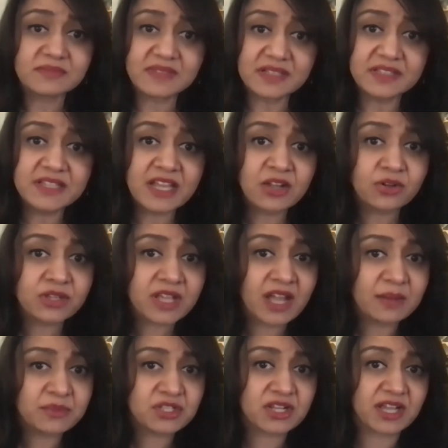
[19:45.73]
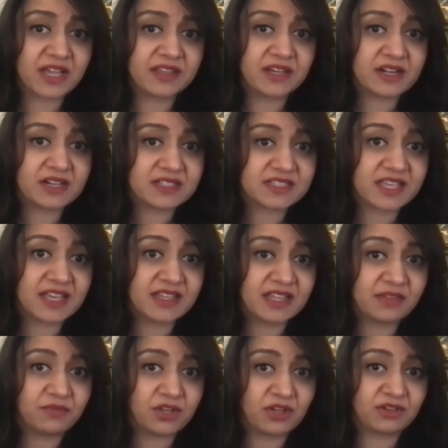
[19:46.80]
They could come together and say that
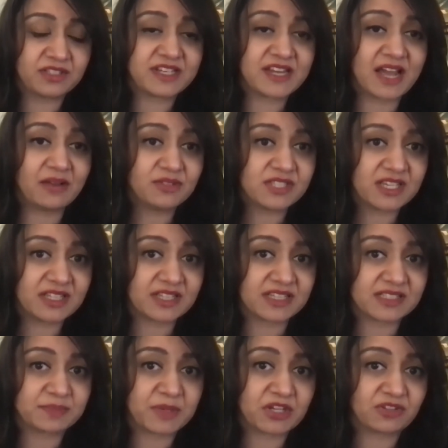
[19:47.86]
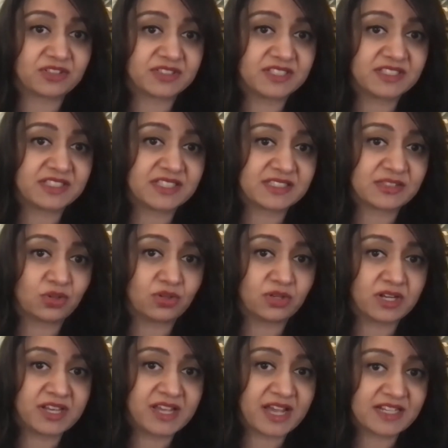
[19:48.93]
we are denouncing this because this is
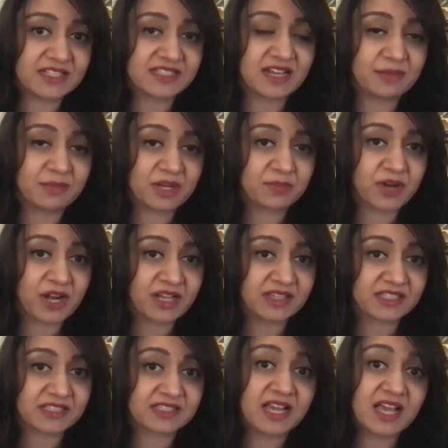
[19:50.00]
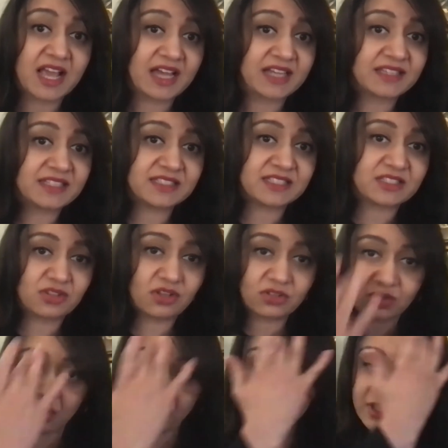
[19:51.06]
totally an Islamic practice. And this is not
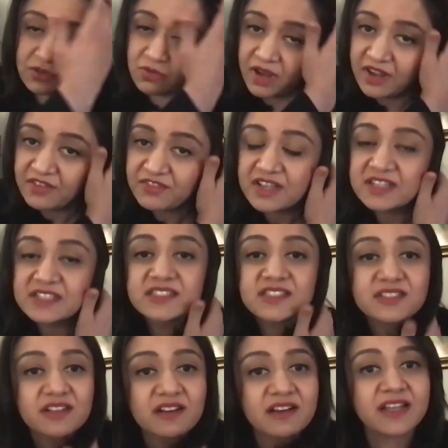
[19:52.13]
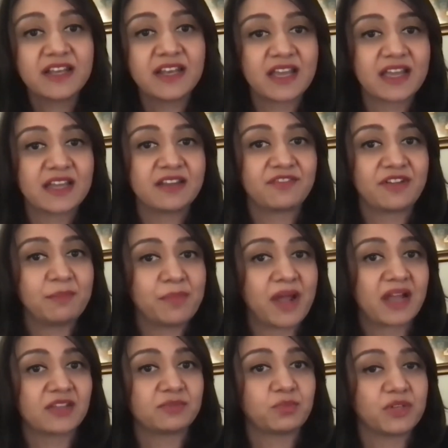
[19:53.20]
going to have necessarily a negative
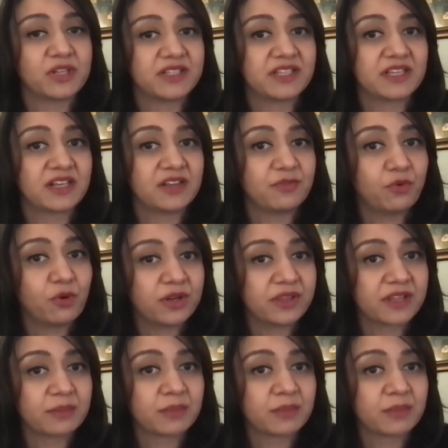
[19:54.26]
impact politically for them.